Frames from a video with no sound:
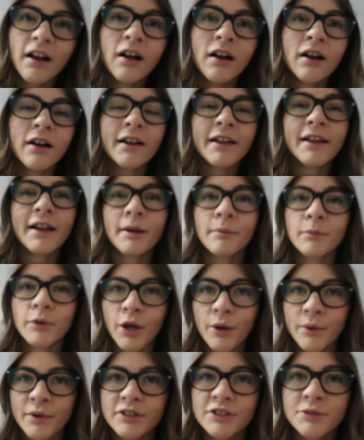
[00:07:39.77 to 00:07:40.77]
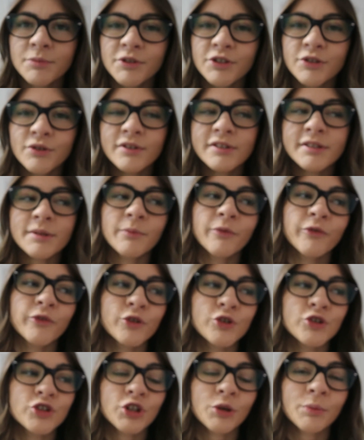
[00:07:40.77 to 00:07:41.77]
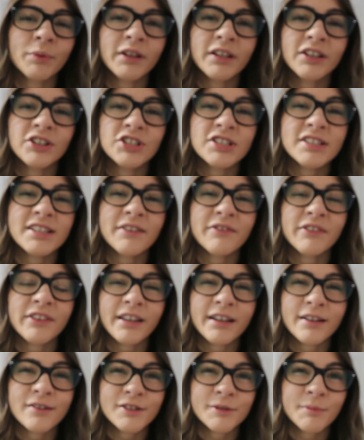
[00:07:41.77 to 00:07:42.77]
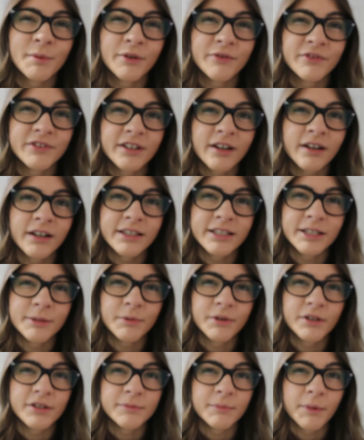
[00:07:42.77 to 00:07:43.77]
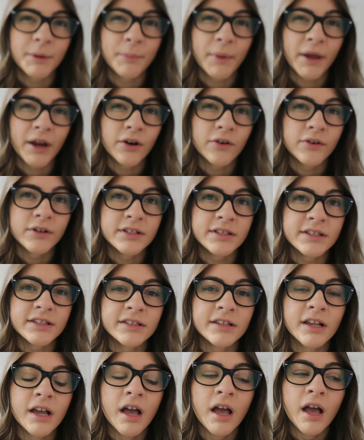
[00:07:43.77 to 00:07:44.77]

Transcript: I am going to be doing some food shopping and just giving the house a bit of a tidy because my parents